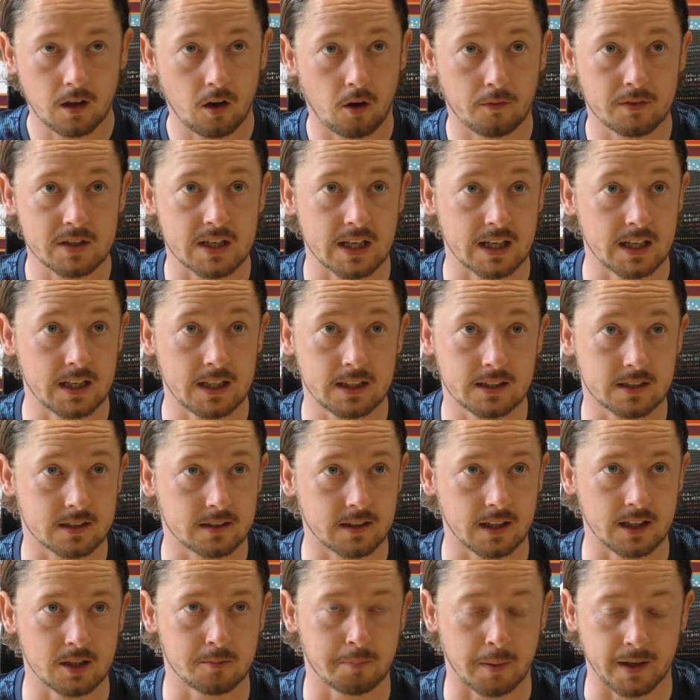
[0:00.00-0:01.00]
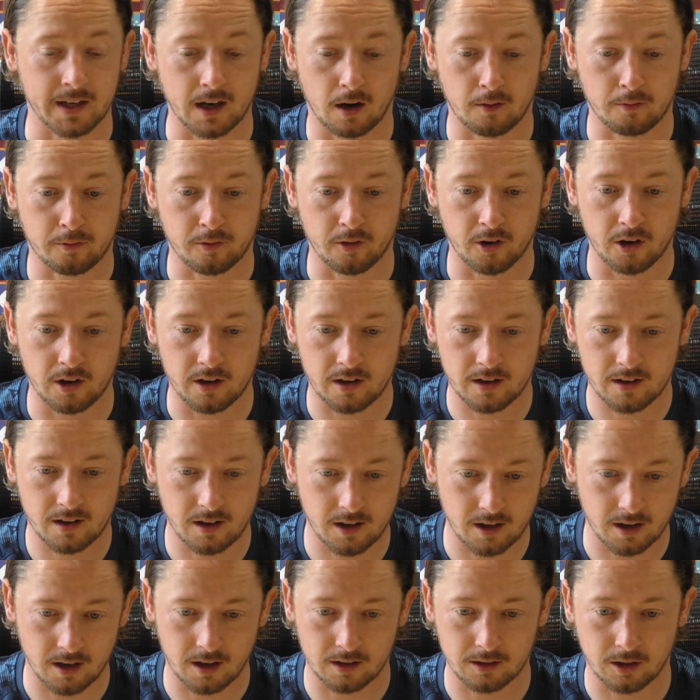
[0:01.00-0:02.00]
Obviously, he's been out for
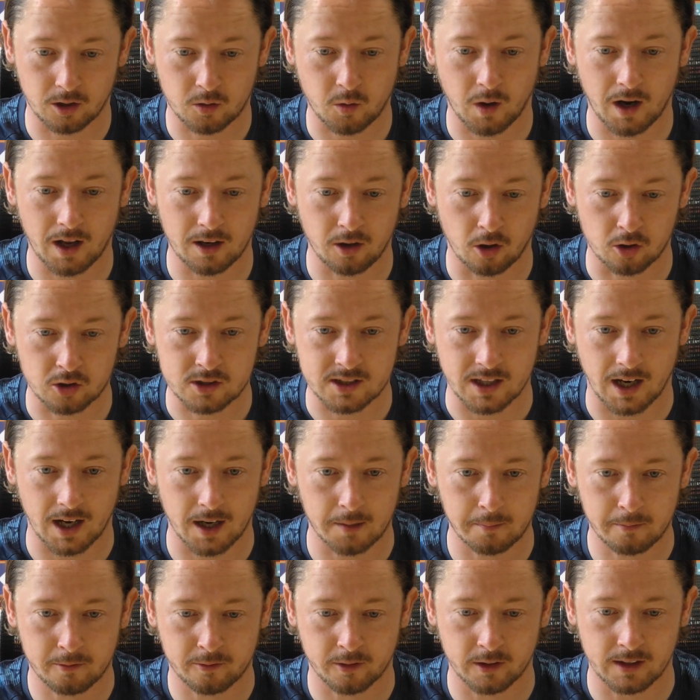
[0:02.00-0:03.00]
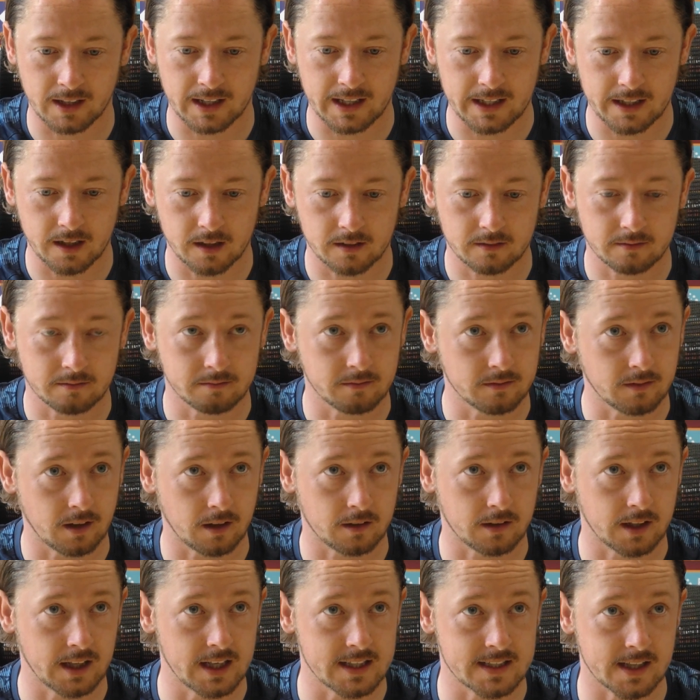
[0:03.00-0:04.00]
quite a long time for Lee, and
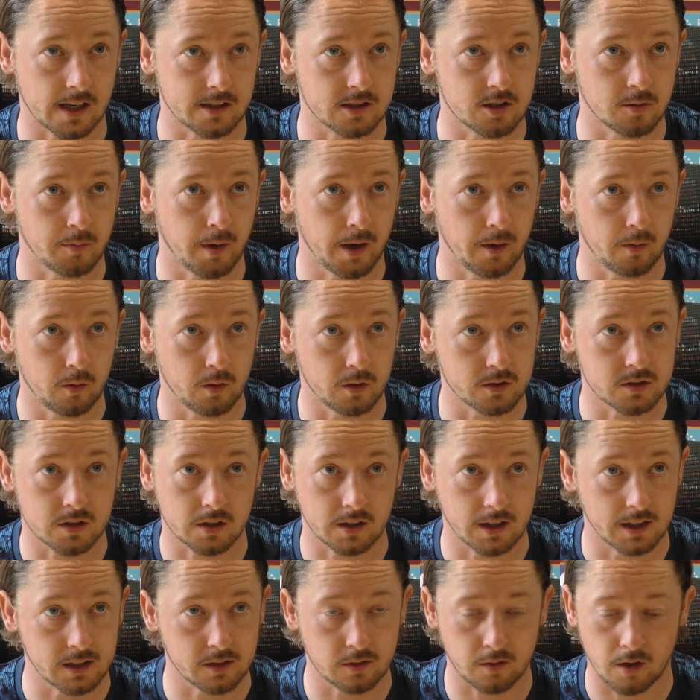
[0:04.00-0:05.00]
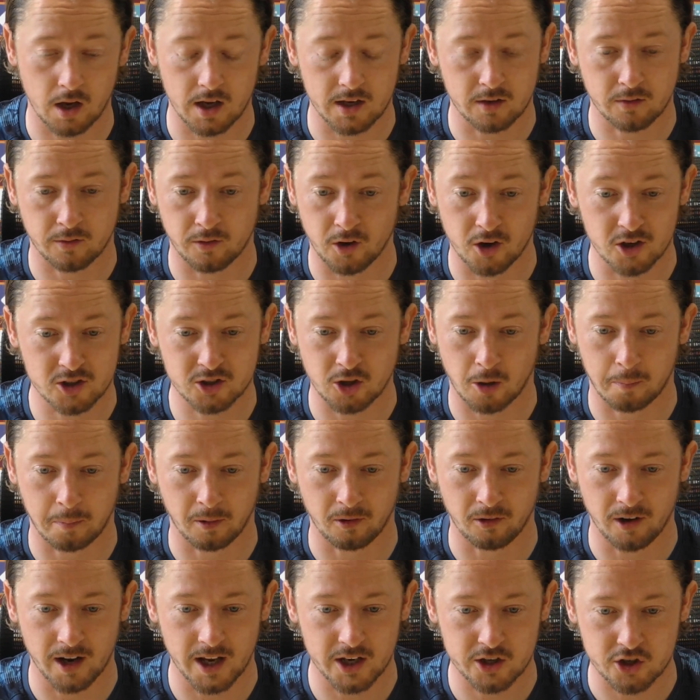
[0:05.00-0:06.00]
I think he said to me it was his first
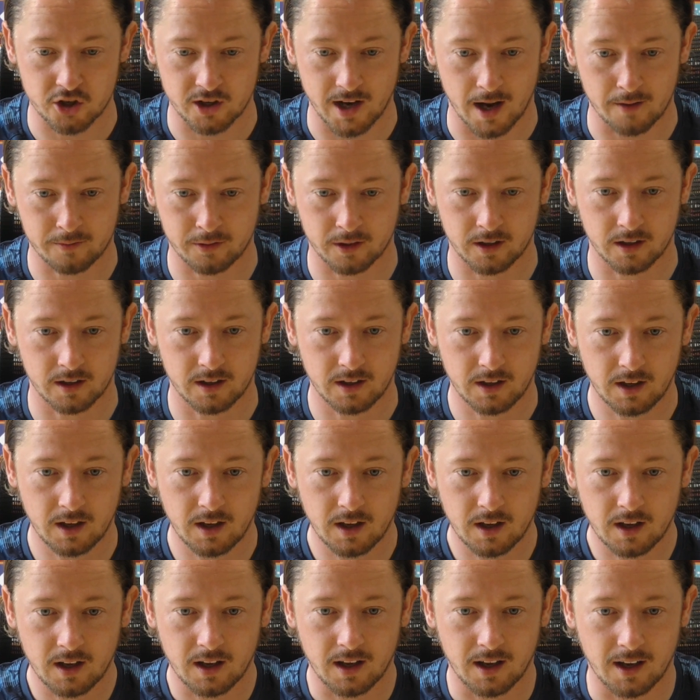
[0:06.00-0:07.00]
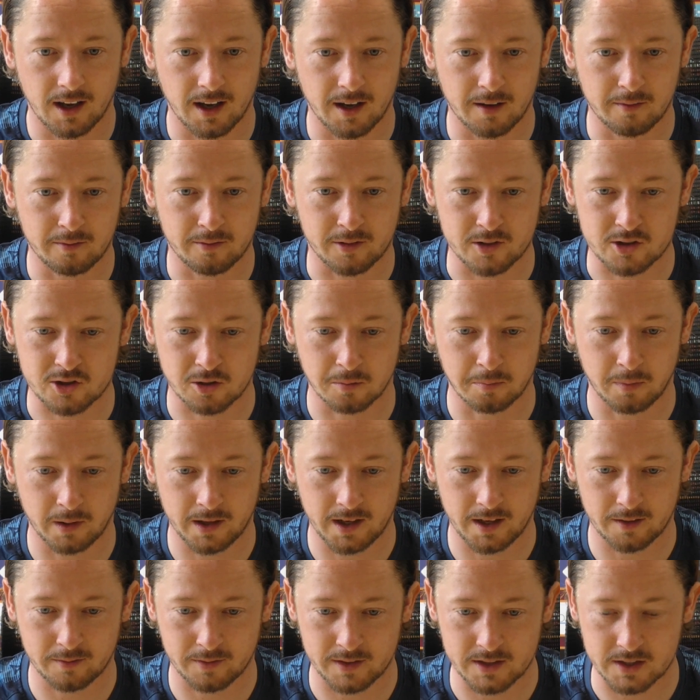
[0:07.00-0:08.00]
operation ever for
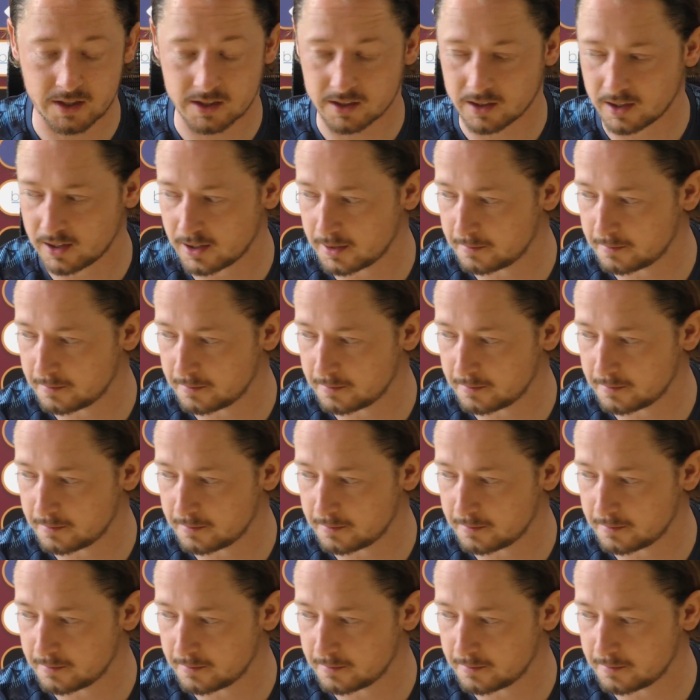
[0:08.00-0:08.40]
somebody of his